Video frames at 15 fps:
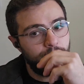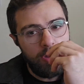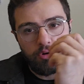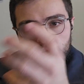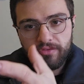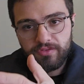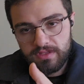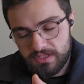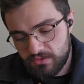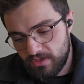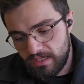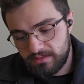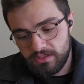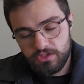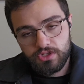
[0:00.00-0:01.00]
powerful
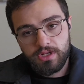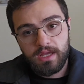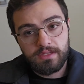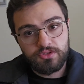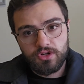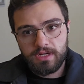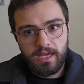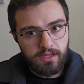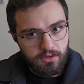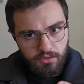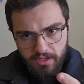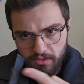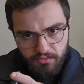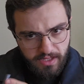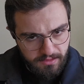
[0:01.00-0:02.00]
strategy. And you're like,
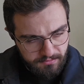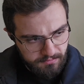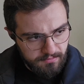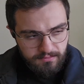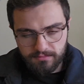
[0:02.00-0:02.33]
okay, great.